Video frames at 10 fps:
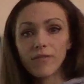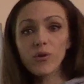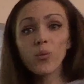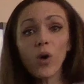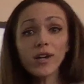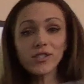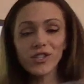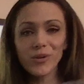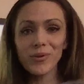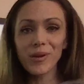If you want
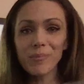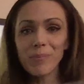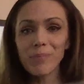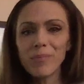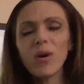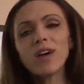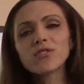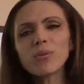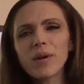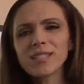to, you can, well,
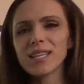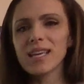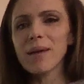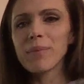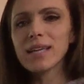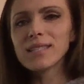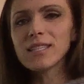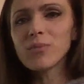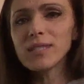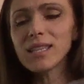don't pause it yet because
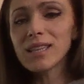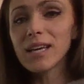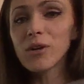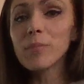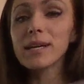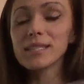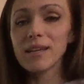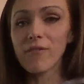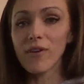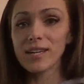this one's a little bit
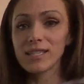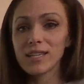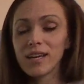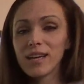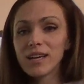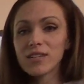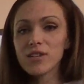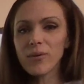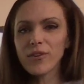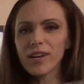different.
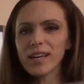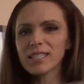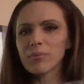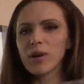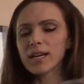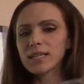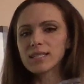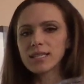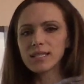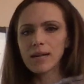So you're going to get to practice
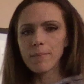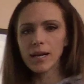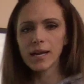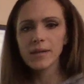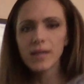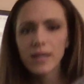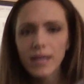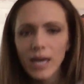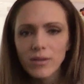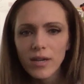this in a minute.
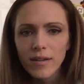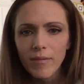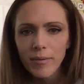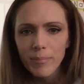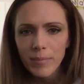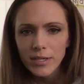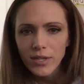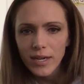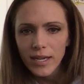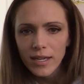How long have I been
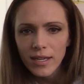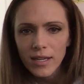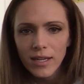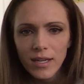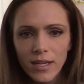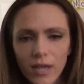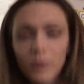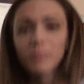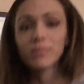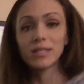talking? Oh,
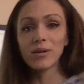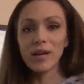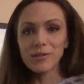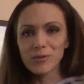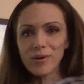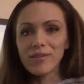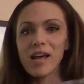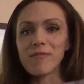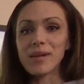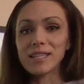okay, 12 and a
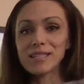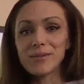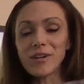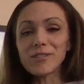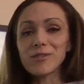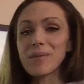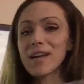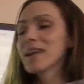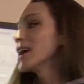half minutes, so not too bad.